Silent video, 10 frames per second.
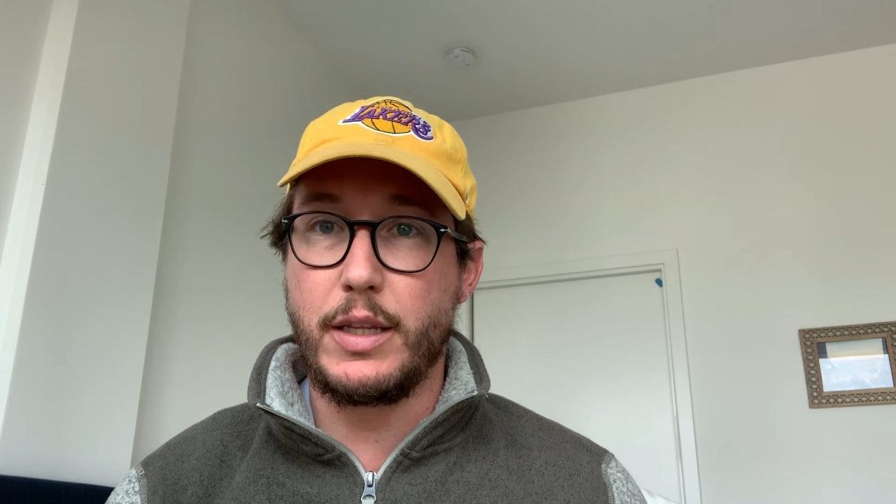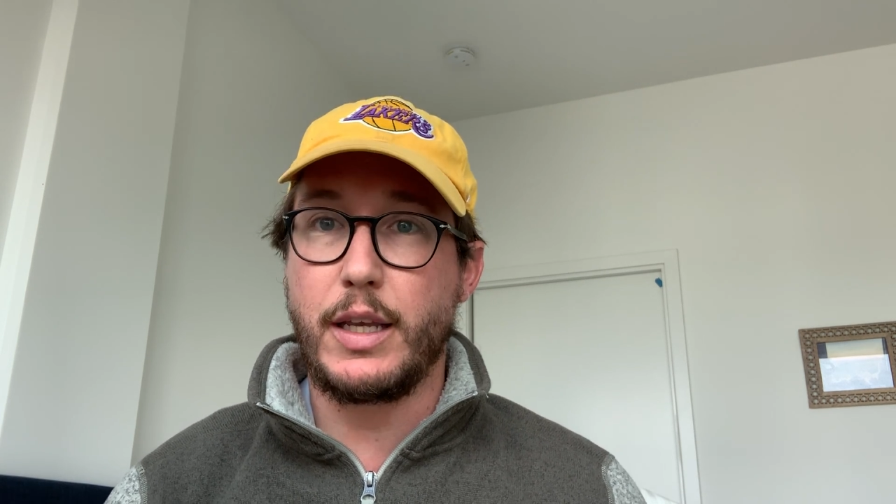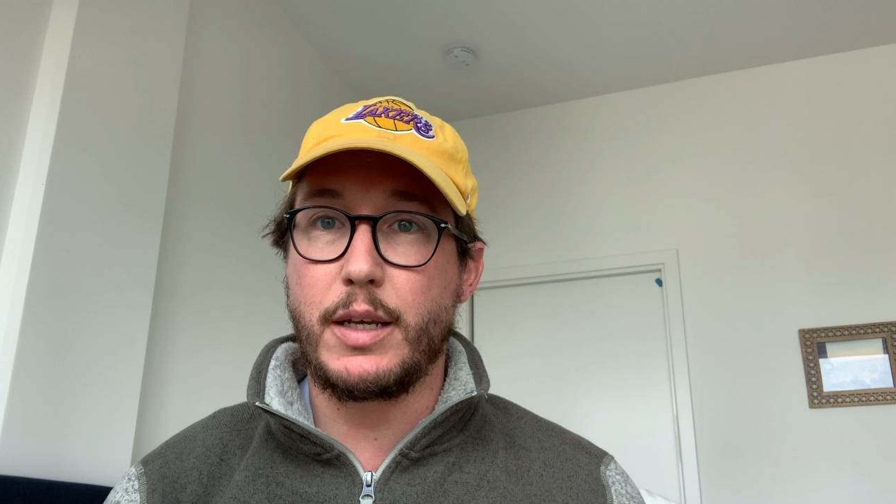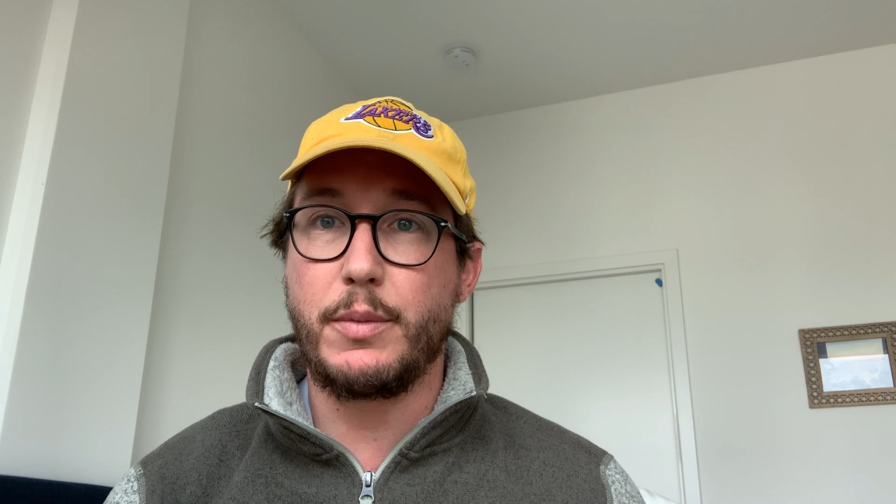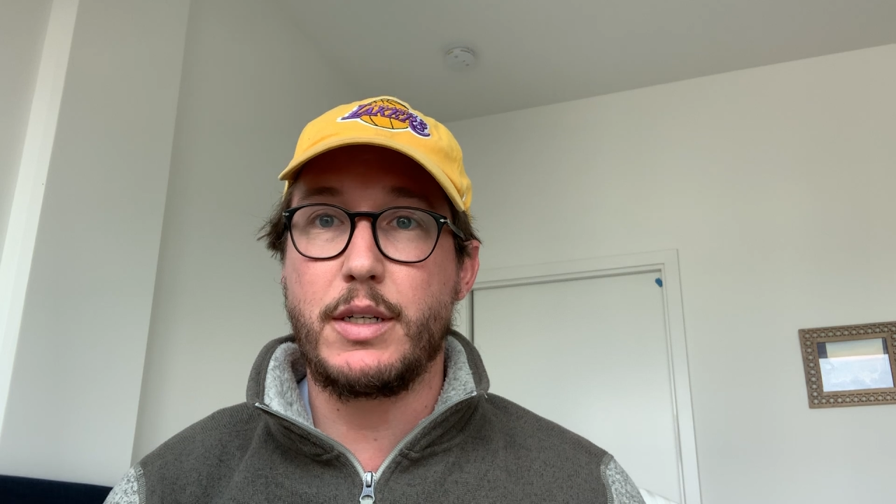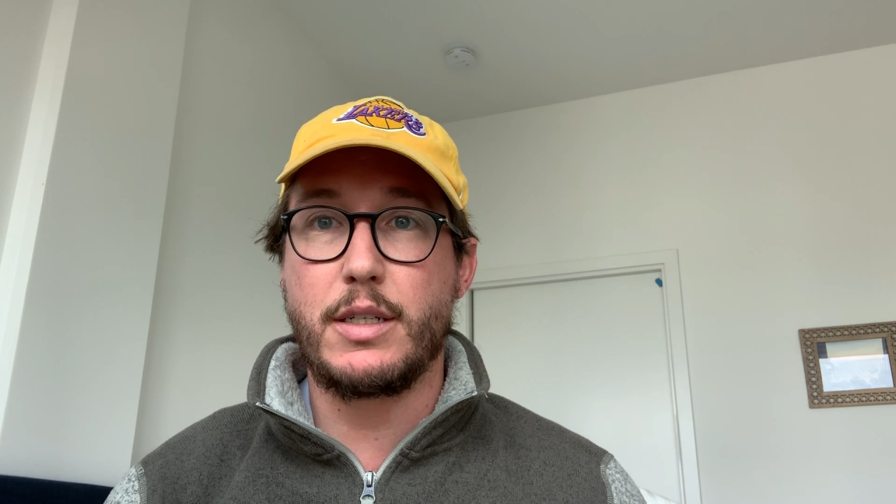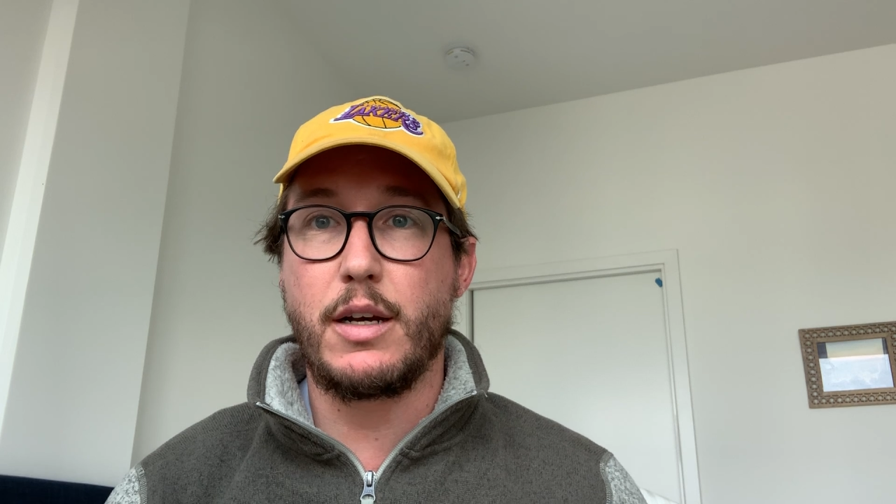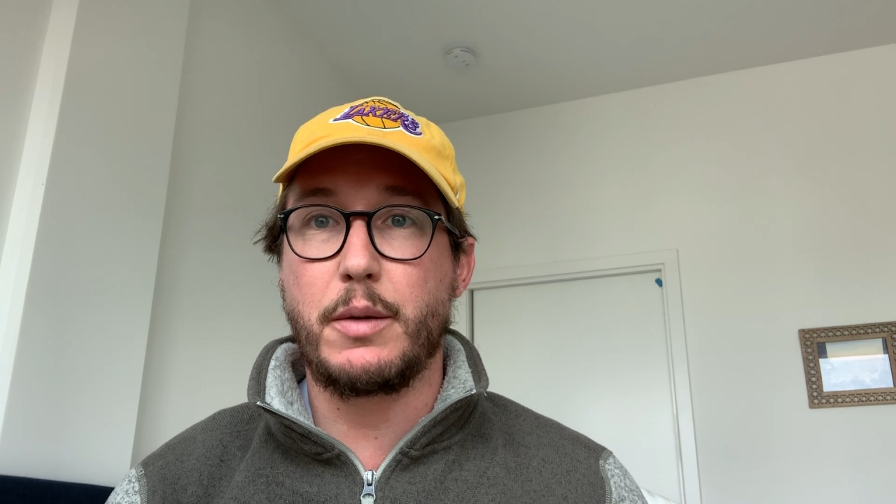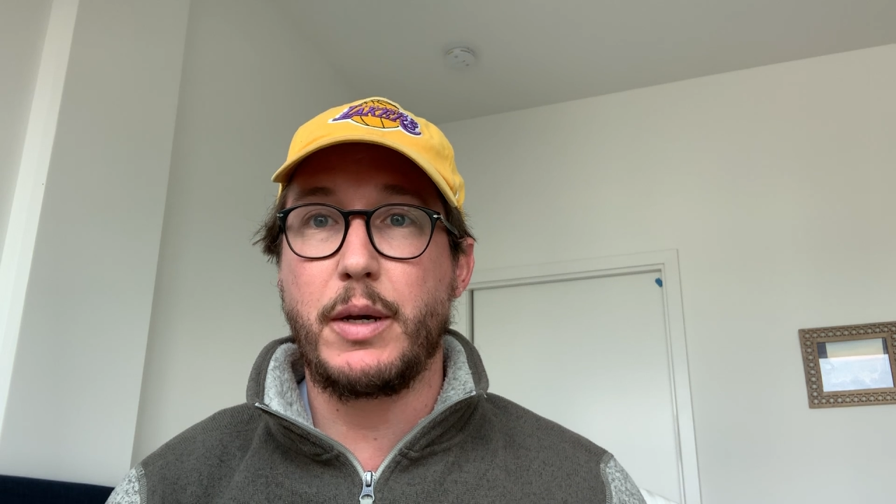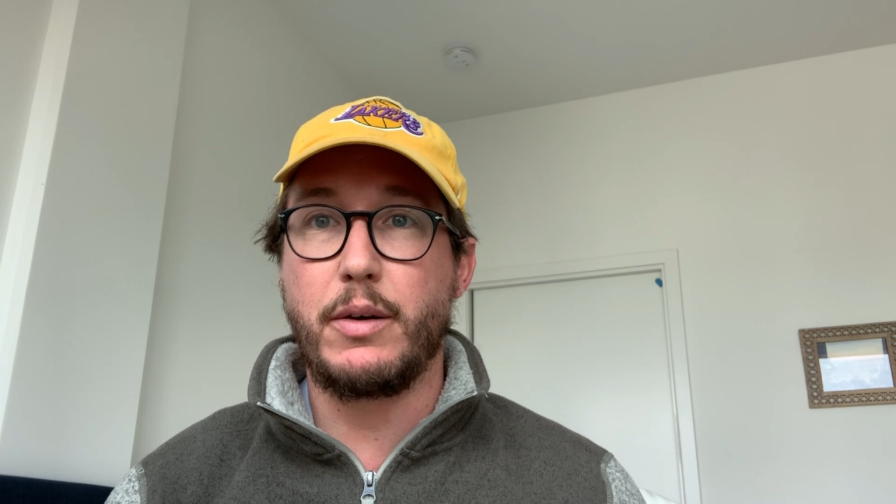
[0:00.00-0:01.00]
like I'm going to
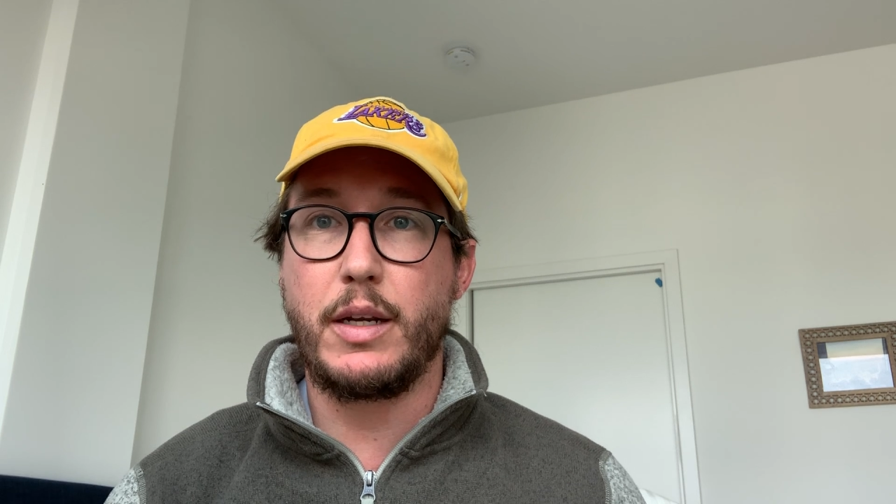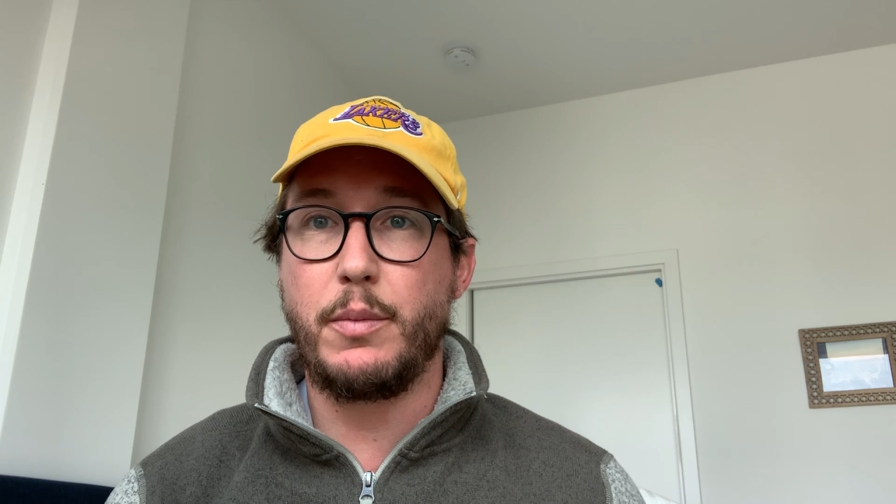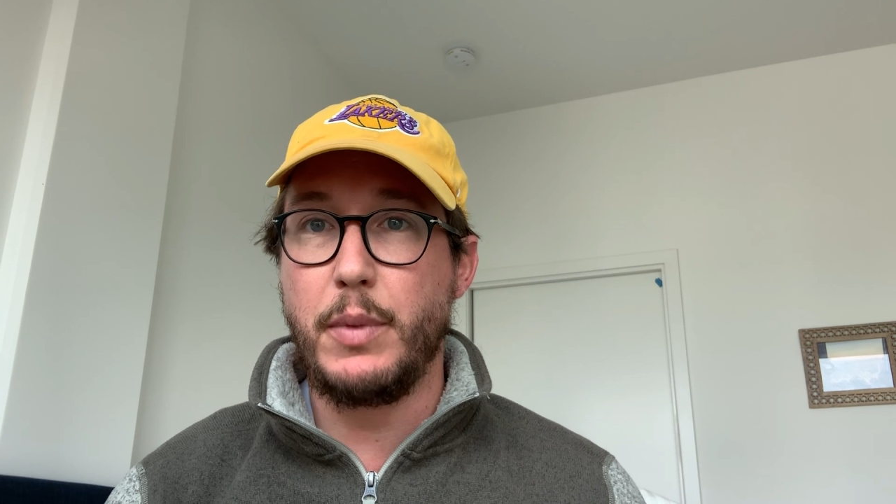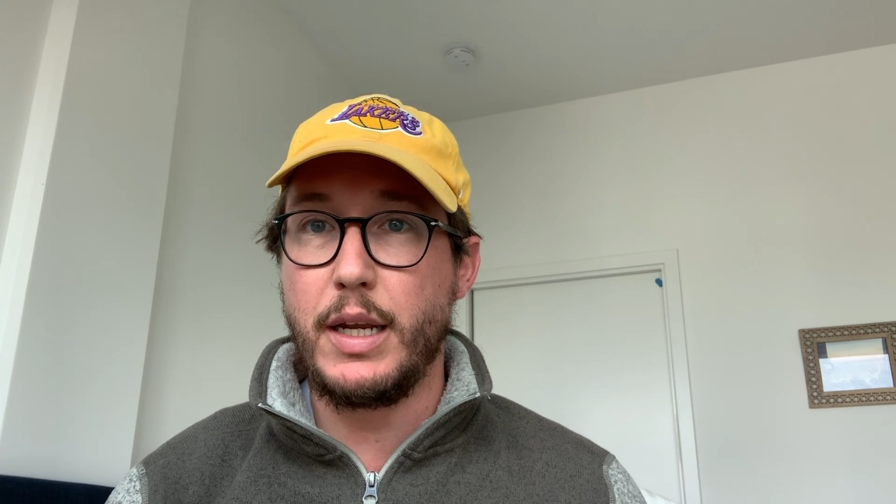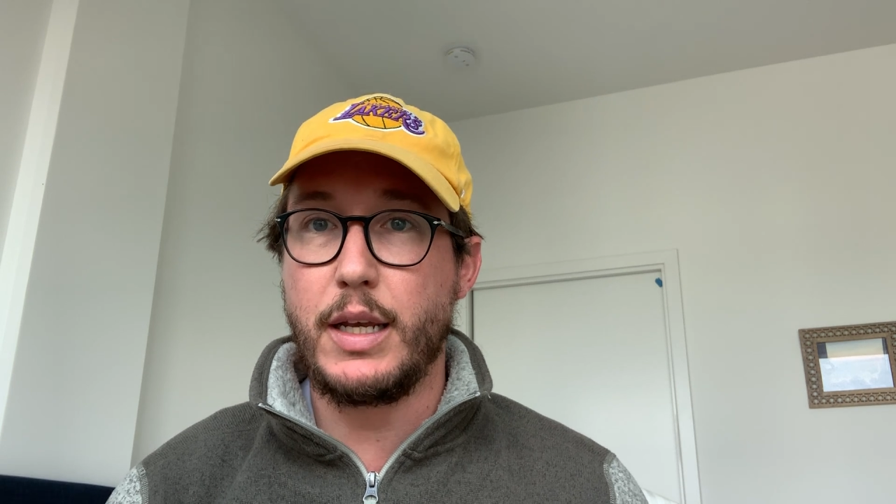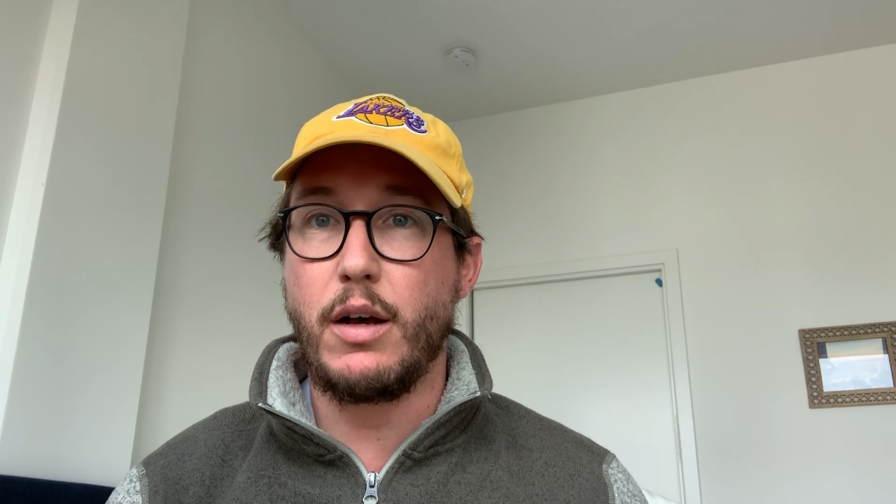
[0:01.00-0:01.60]
talk about in a minute,